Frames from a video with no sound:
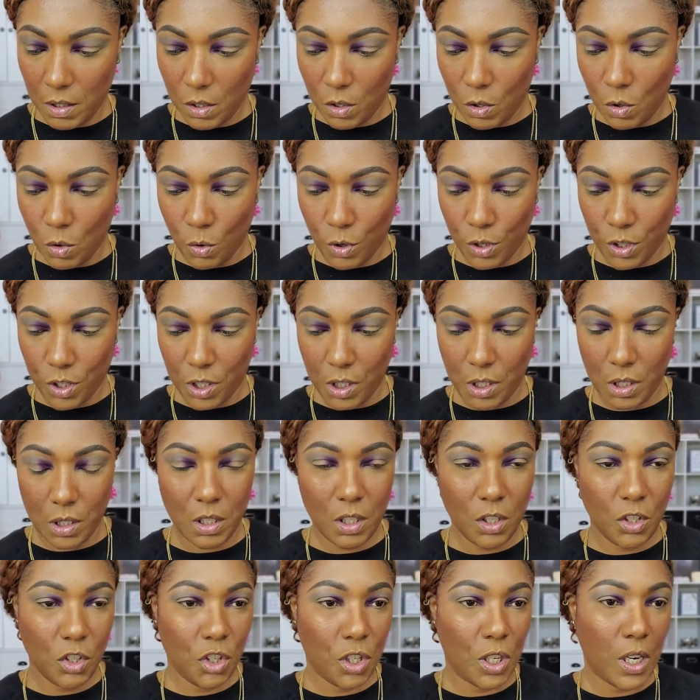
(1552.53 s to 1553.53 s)

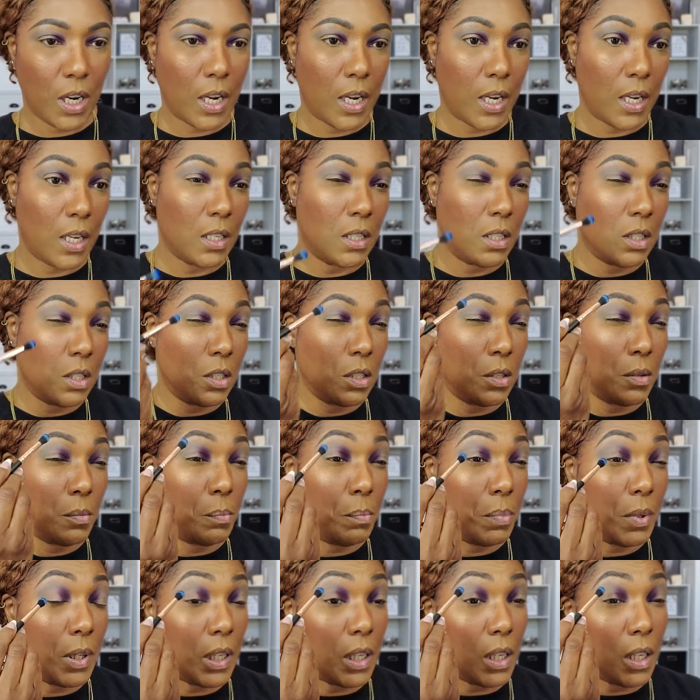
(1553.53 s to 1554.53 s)
gorgeous shades to
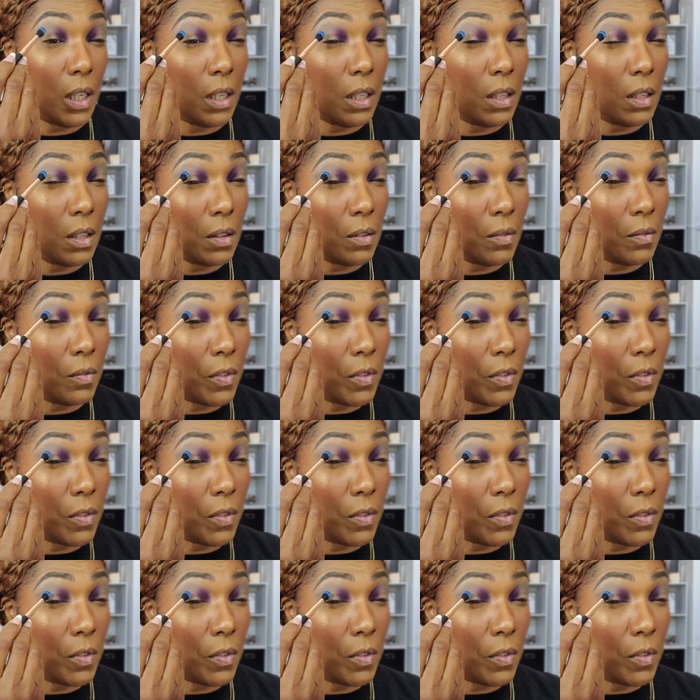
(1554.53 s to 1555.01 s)
be